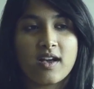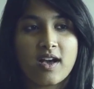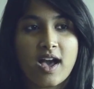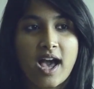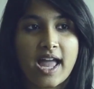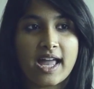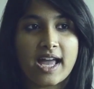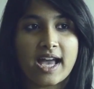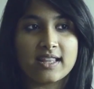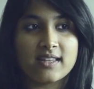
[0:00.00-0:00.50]

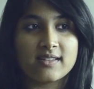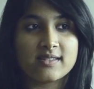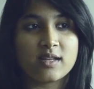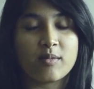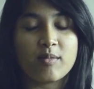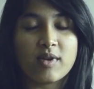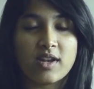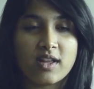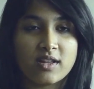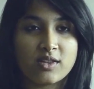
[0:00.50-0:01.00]
I had the
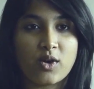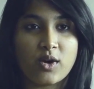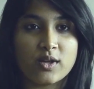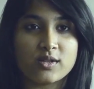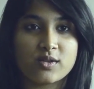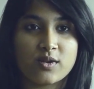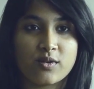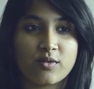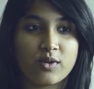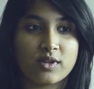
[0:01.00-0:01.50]
similar
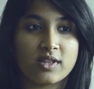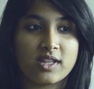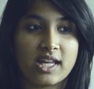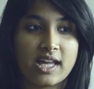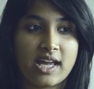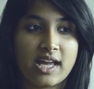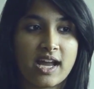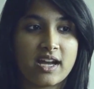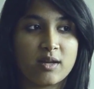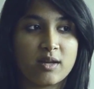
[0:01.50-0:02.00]
thoughts of what
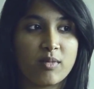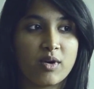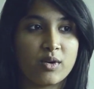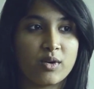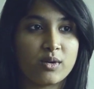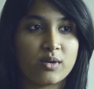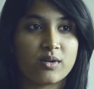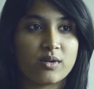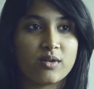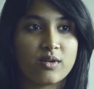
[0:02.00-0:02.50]
they had
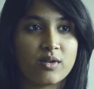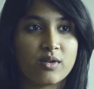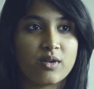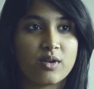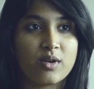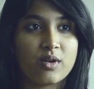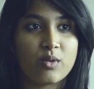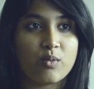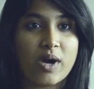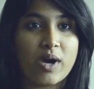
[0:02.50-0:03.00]
about
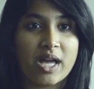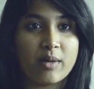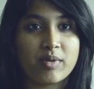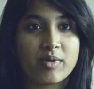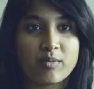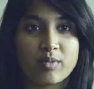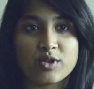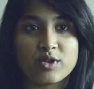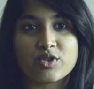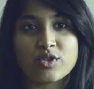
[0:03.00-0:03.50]
why
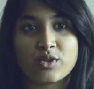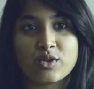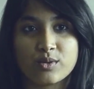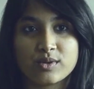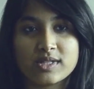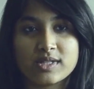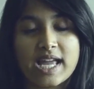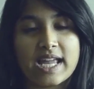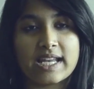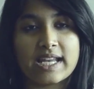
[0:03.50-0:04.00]
people should
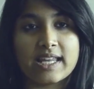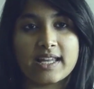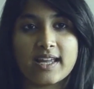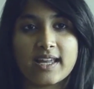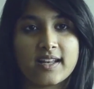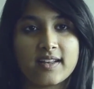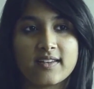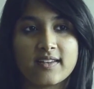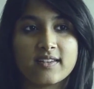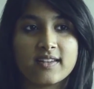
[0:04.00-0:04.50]
do cycling,
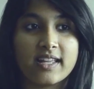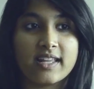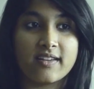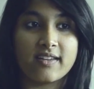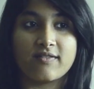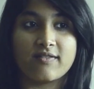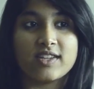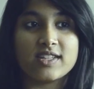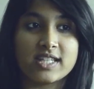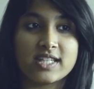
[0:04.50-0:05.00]
and
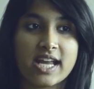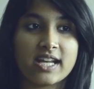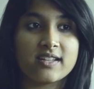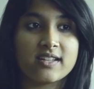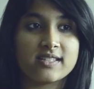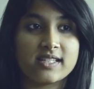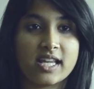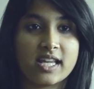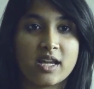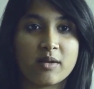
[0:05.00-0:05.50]
we shared
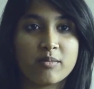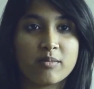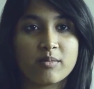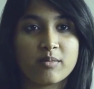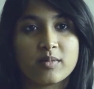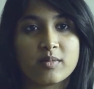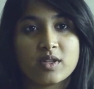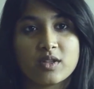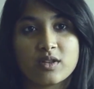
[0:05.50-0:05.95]
the same